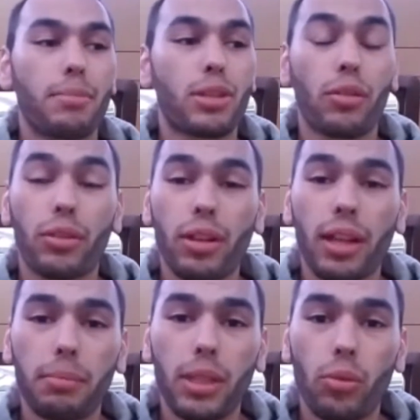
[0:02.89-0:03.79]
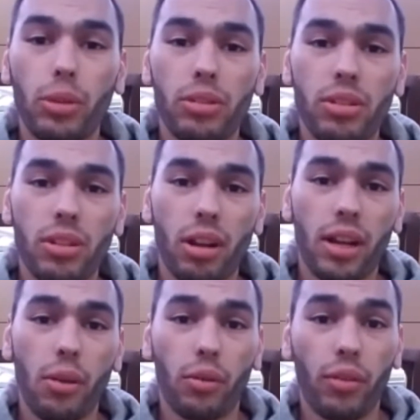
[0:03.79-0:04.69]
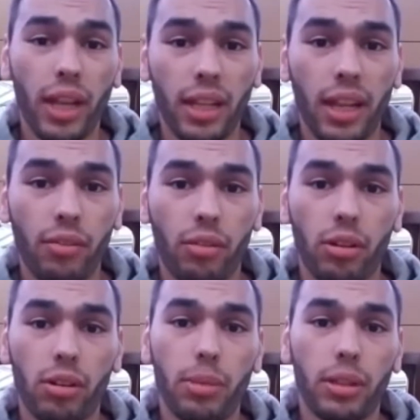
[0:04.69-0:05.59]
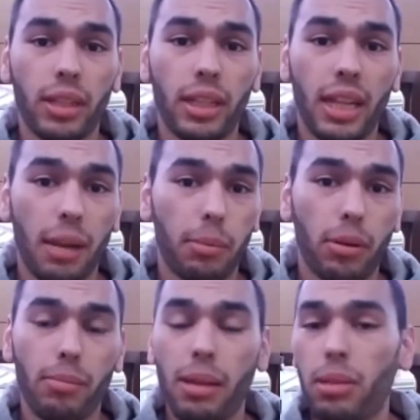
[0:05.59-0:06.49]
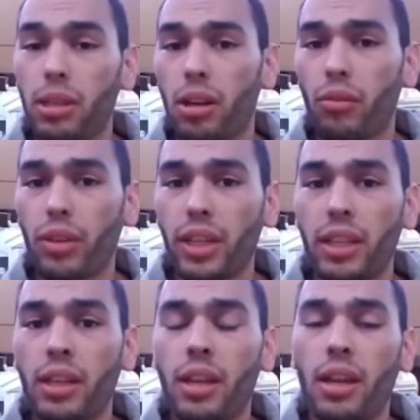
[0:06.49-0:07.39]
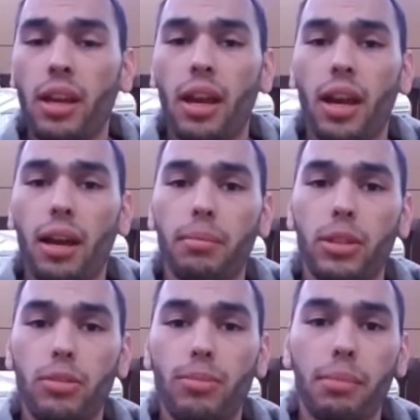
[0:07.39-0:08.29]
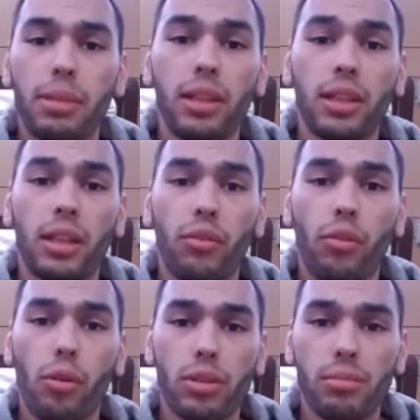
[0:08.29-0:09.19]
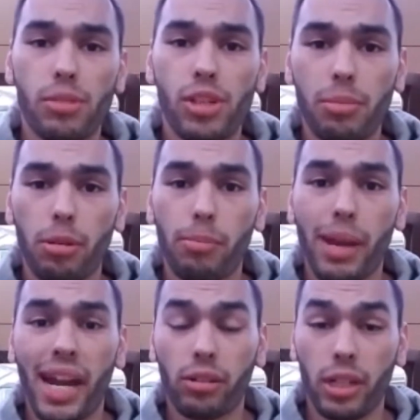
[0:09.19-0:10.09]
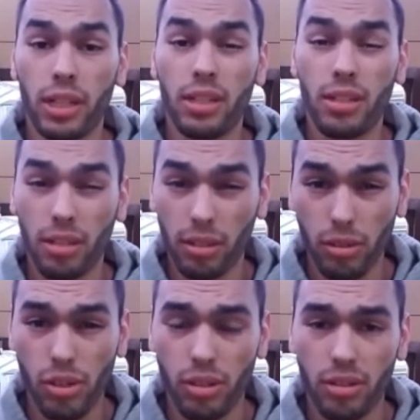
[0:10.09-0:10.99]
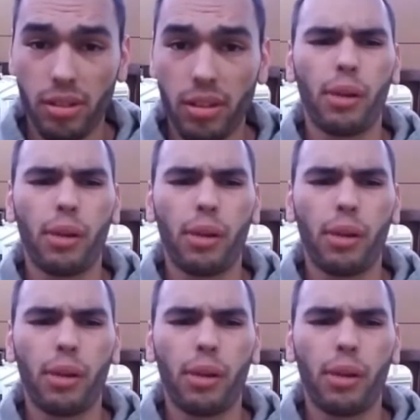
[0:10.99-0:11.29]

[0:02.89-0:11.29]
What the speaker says: So if you're like me when you started out with Vanlife, or you're building a camper or maybe an RV, you might be looking for some cheaper battery solutions.